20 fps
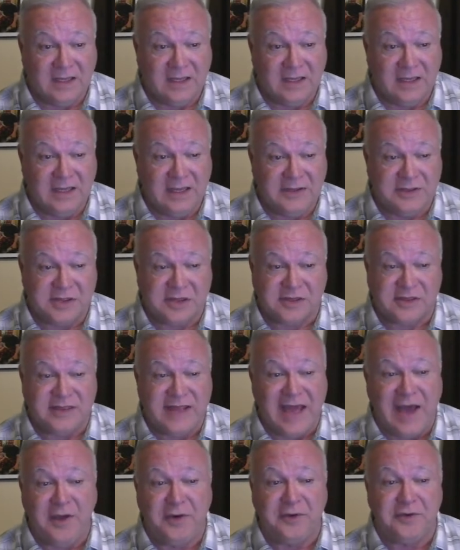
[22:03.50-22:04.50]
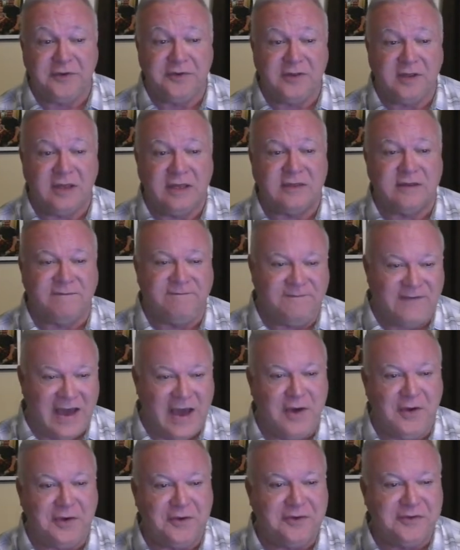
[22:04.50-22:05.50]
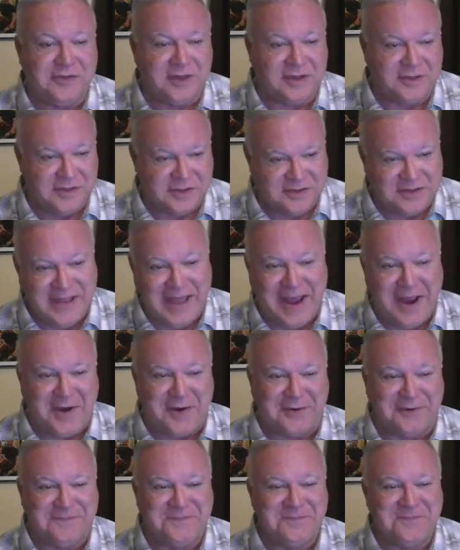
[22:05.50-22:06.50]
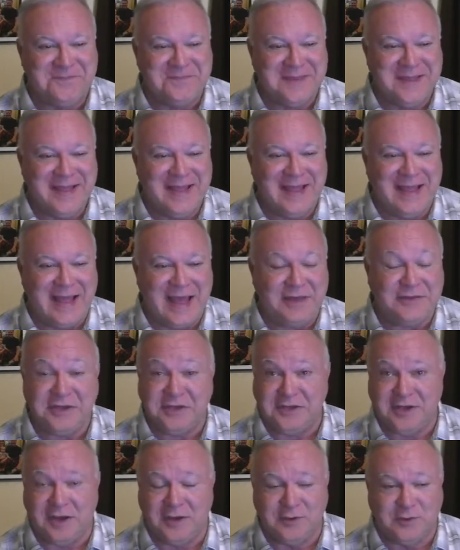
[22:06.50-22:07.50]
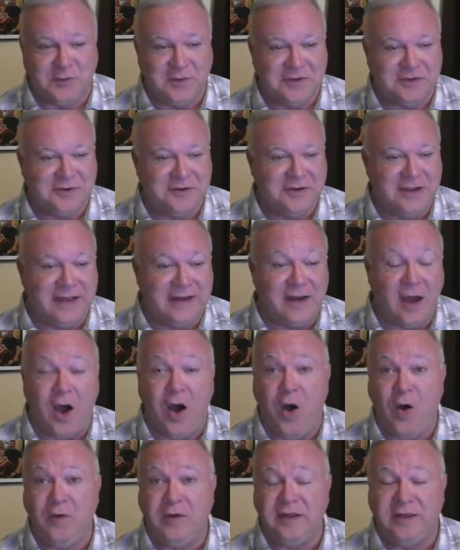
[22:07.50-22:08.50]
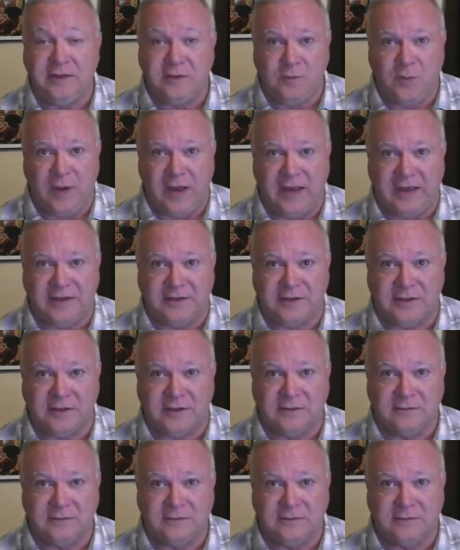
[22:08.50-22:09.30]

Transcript: is a snaller, is a fowler's snare, as a tongue twister, in all his ways.